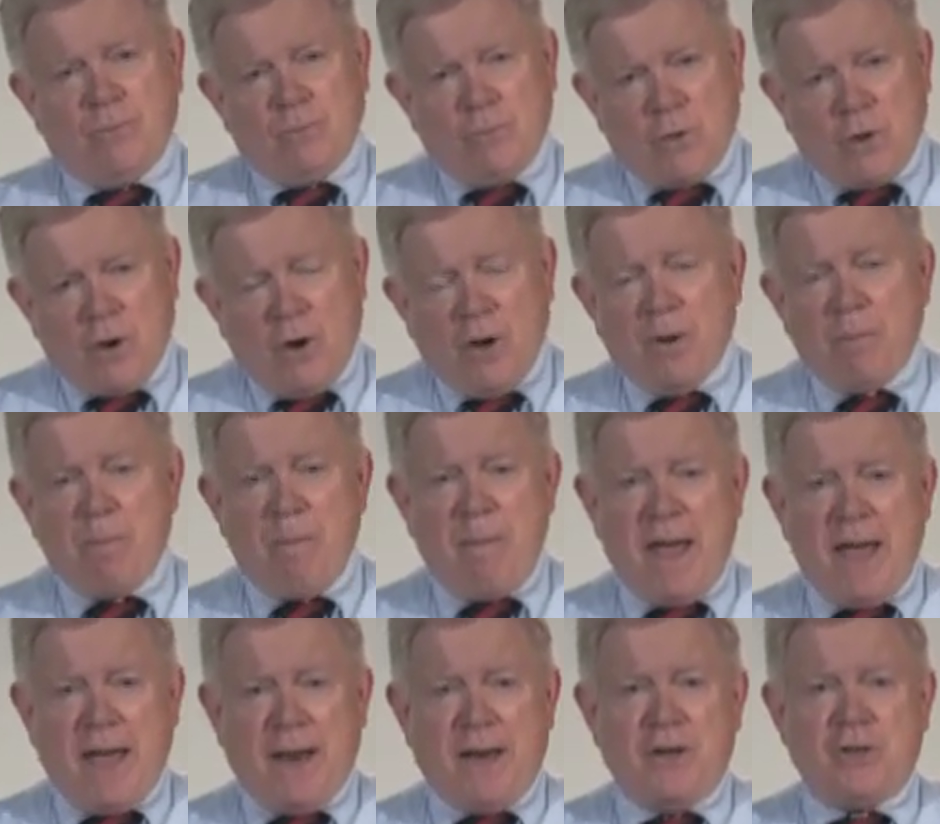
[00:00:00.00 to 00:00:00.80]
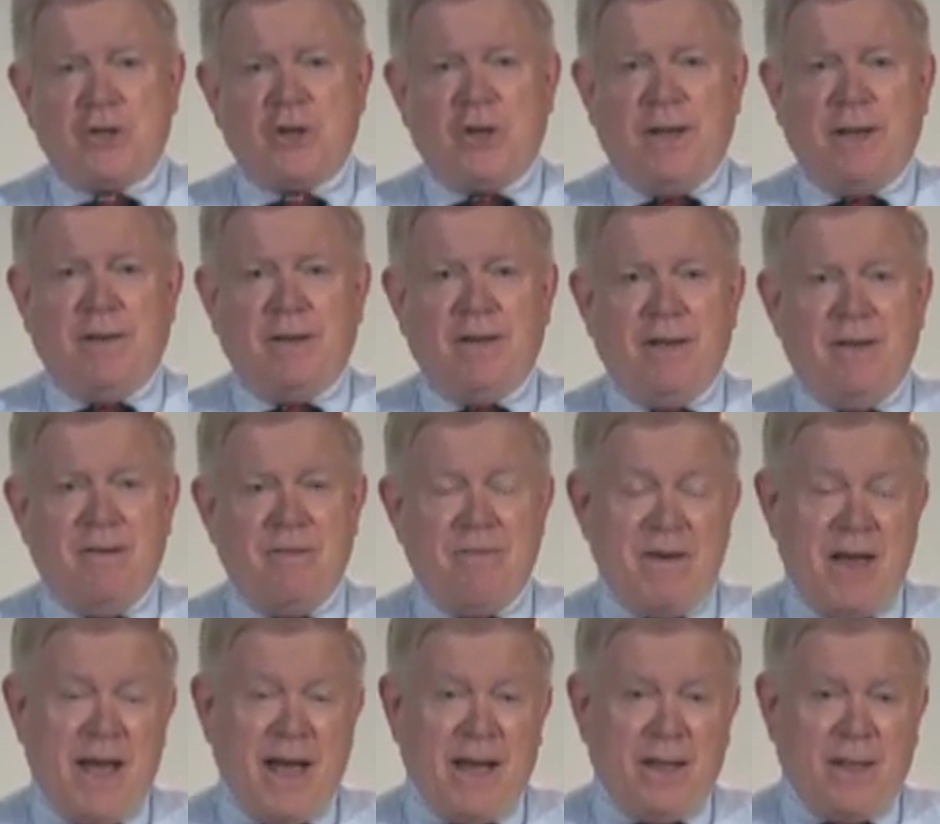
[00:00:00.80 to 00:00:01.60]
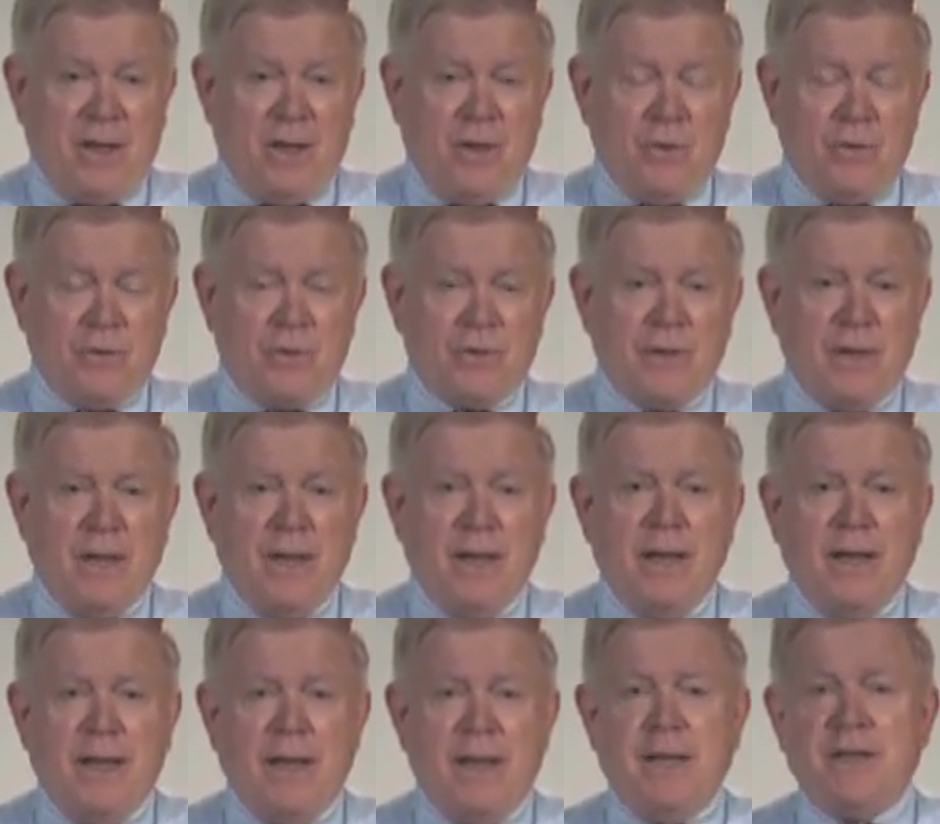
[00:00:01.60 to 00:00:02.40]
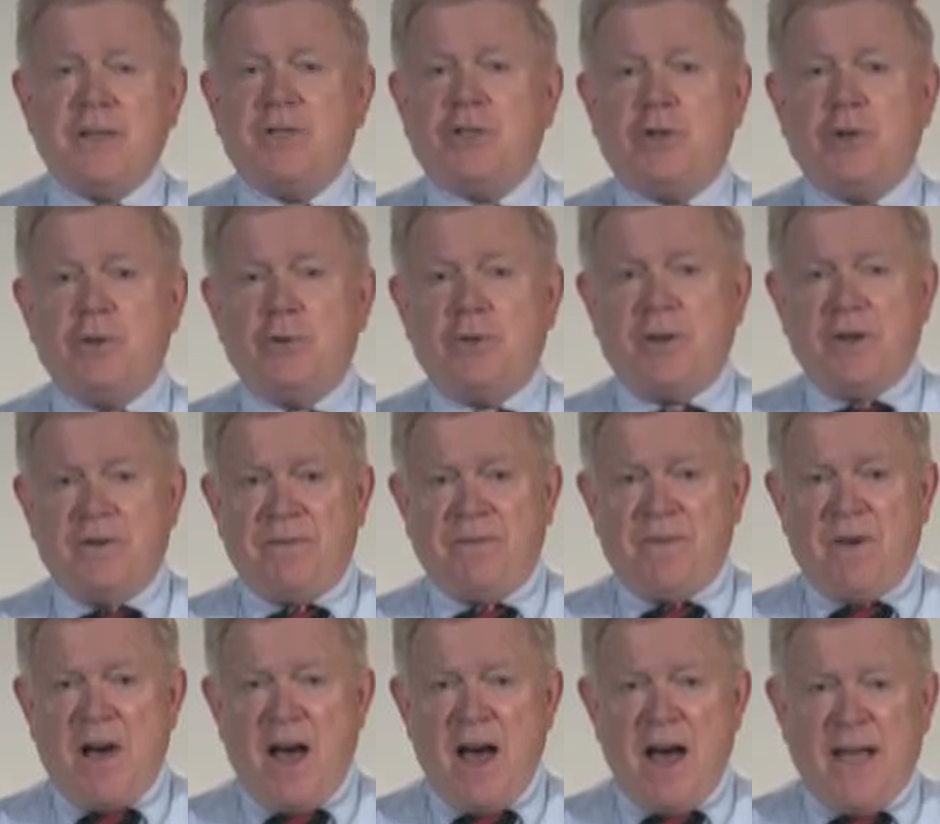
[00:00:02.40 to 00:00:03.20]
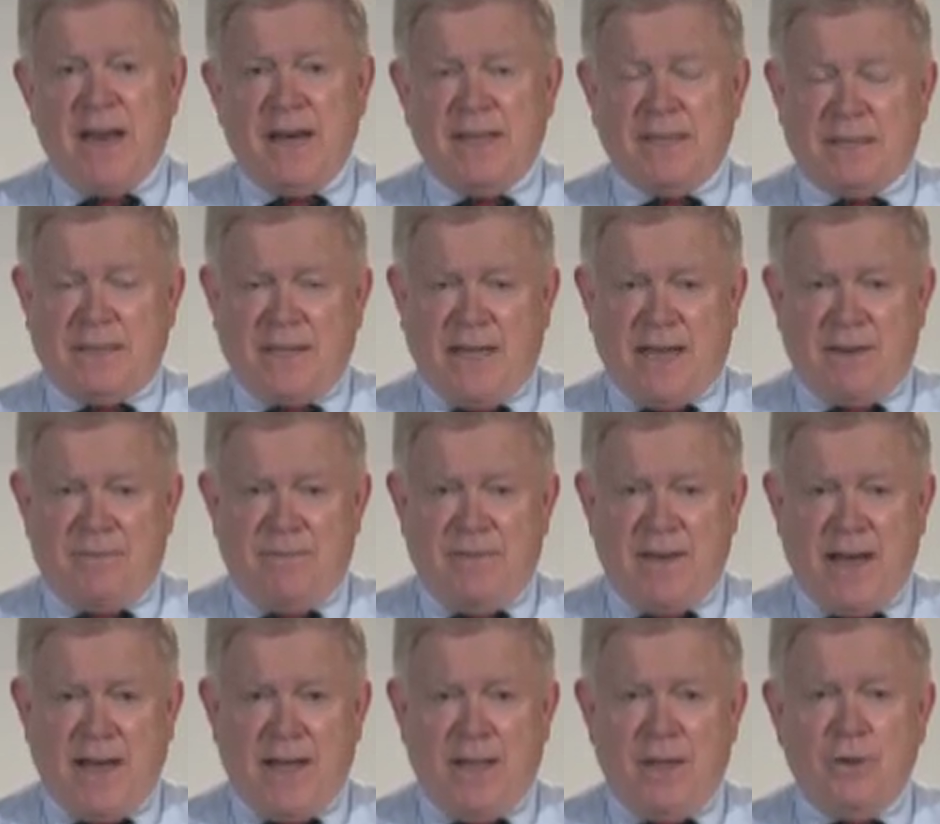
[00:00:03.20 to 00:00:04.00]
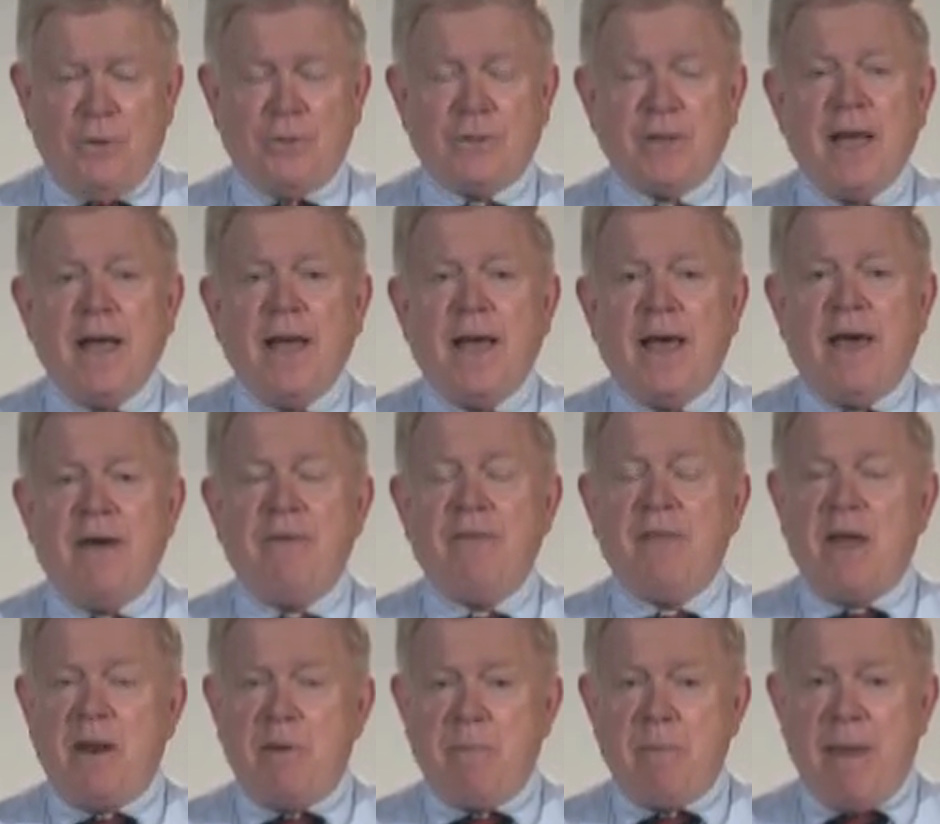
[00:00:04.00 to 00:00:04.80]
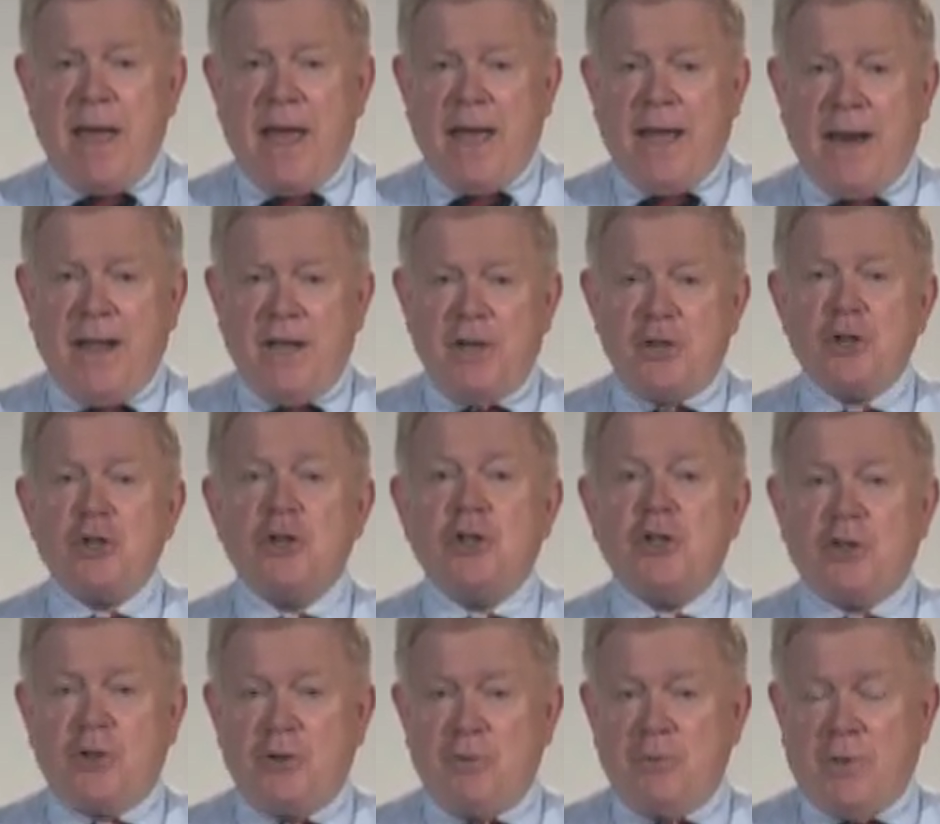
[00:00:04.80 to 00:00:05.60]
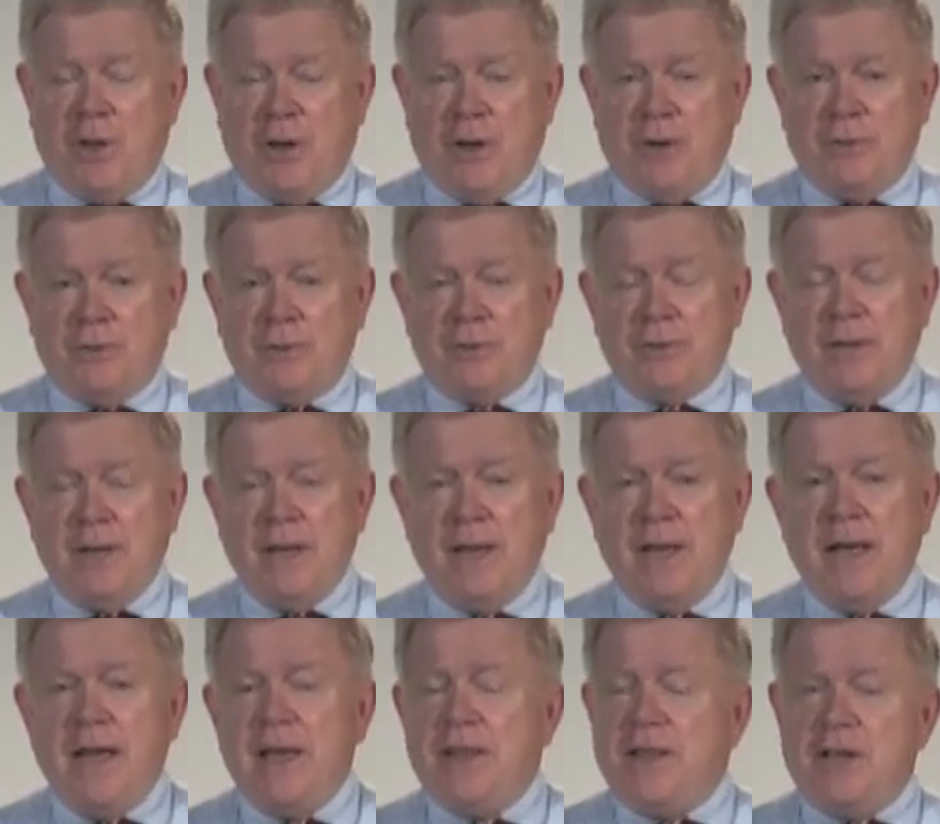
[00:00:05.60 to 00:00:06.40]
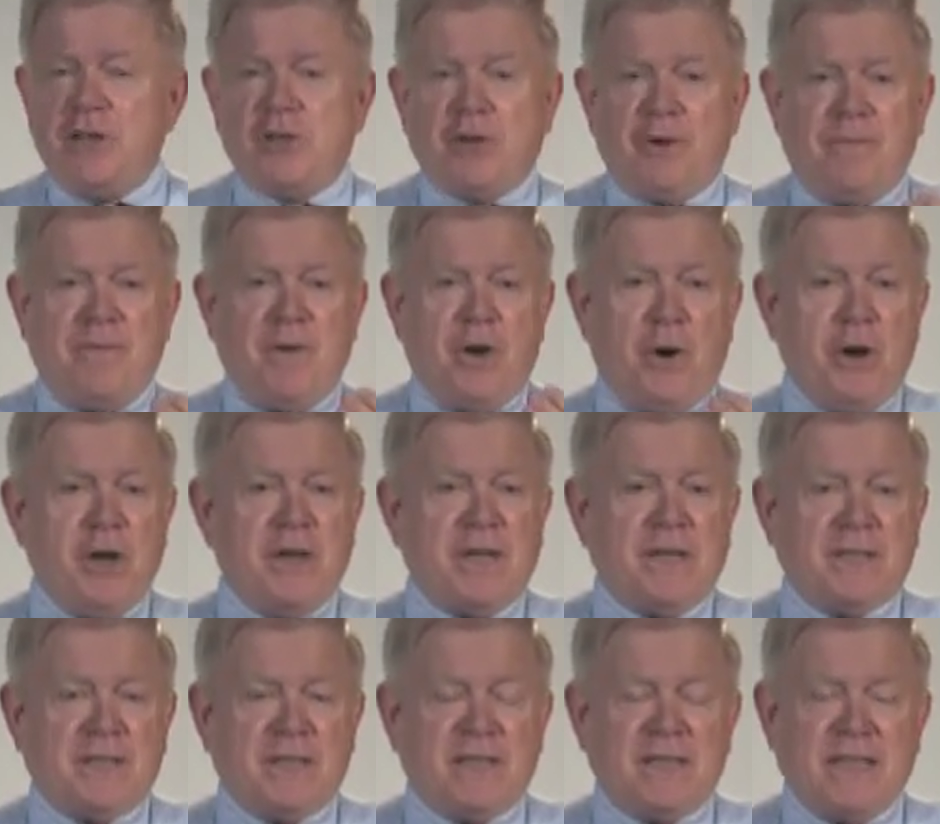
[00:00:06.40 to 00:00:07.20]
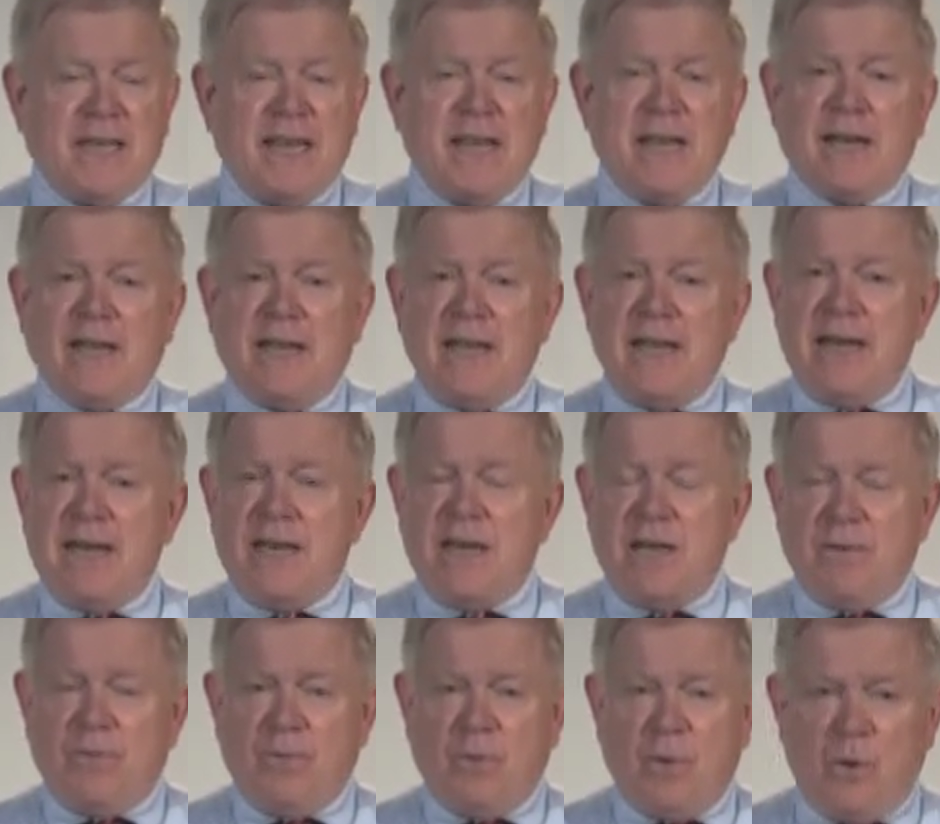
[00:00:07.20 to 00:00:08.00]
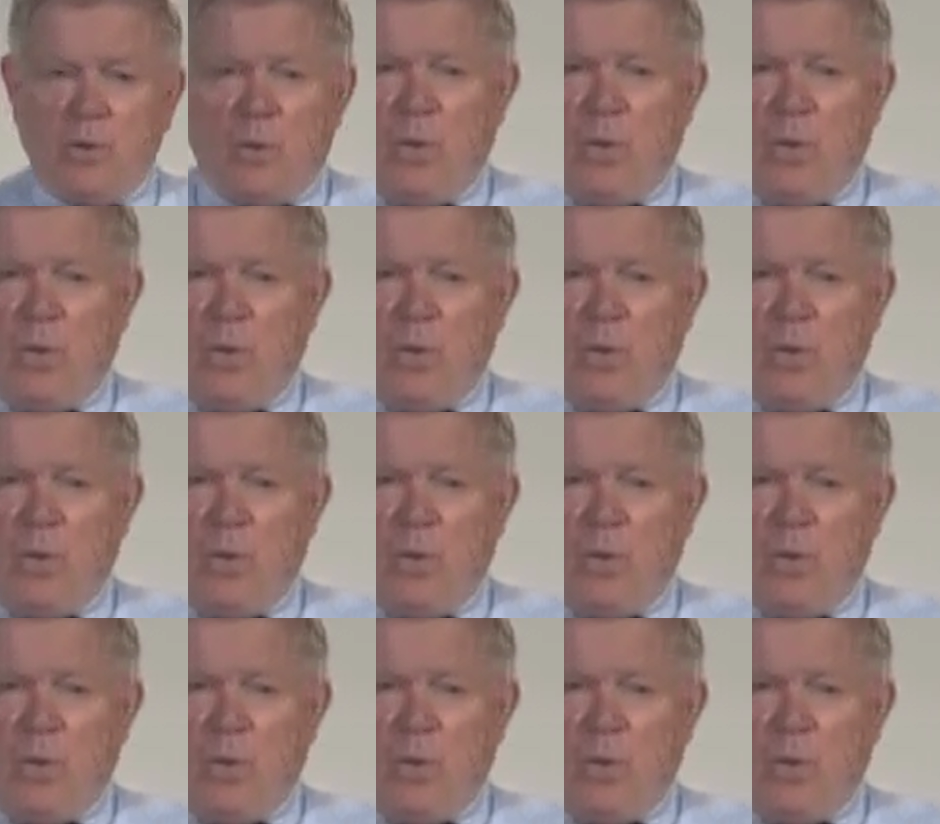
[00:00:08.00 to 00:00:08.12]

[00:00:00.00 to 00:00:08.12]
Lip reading: called managing values, is to define a set of values and then manage to those. These are very distinctly different